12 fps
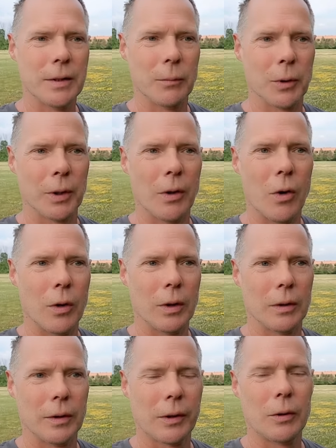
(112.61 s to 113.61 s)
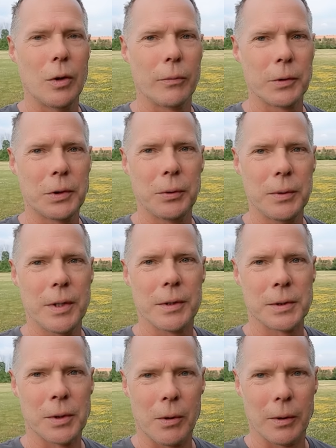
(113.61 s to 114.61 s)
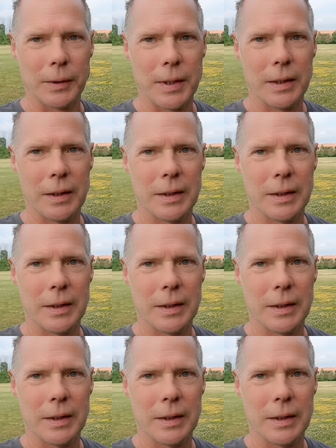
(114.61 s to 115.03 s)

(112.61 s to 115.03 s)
that were a little over two years old.